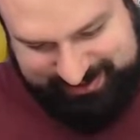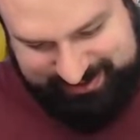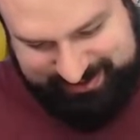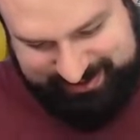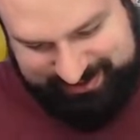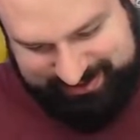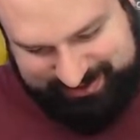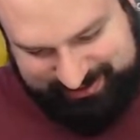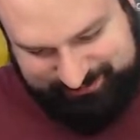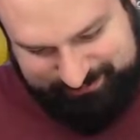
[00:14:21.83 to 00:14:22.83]

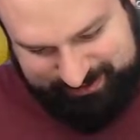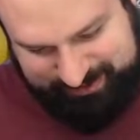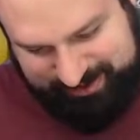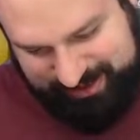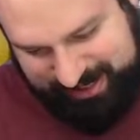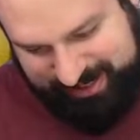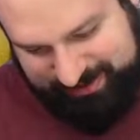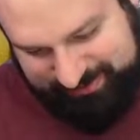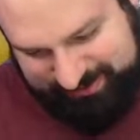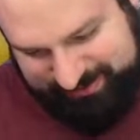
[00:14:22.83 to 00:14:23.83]
all right.
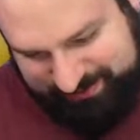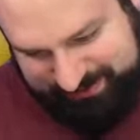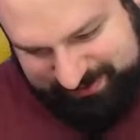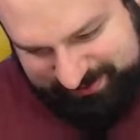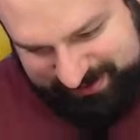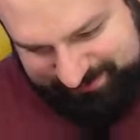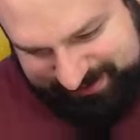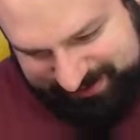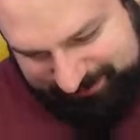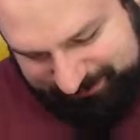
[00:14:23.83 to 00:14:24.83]
What does it even
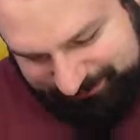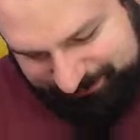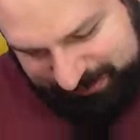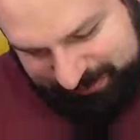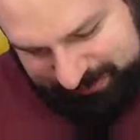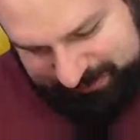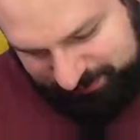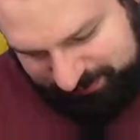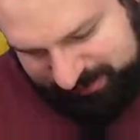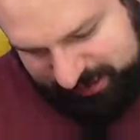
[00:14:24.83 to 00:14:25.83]
do? Let's see.
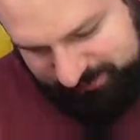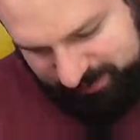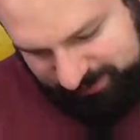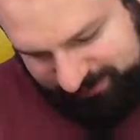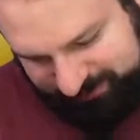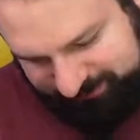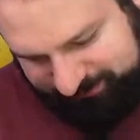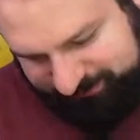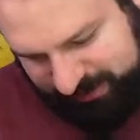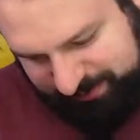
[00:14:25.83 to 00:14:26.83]
When Digivolving,
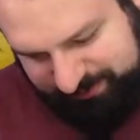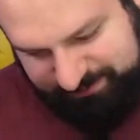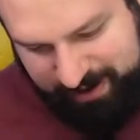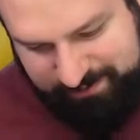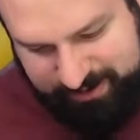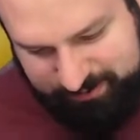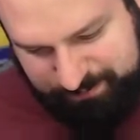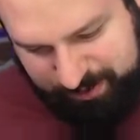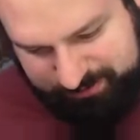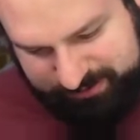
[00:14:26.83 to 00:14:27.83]
up to 5-year
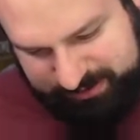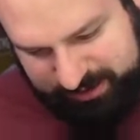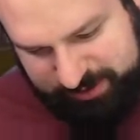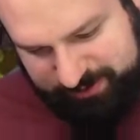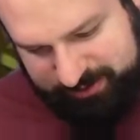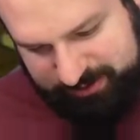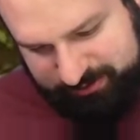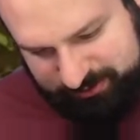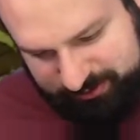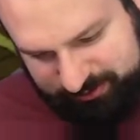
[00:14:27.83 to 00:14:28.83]
opponent's Digimon
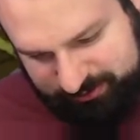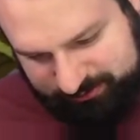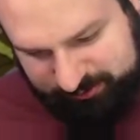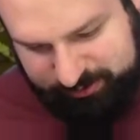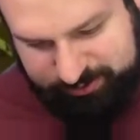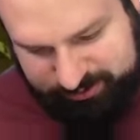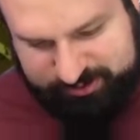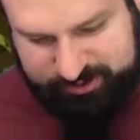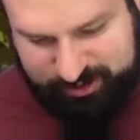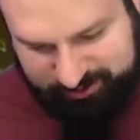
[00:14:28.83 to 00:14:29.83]
lose
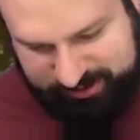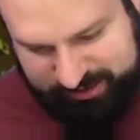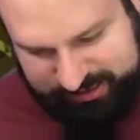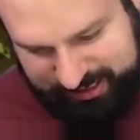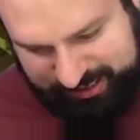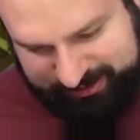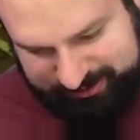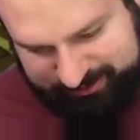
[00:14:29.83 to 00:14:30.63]
security attack.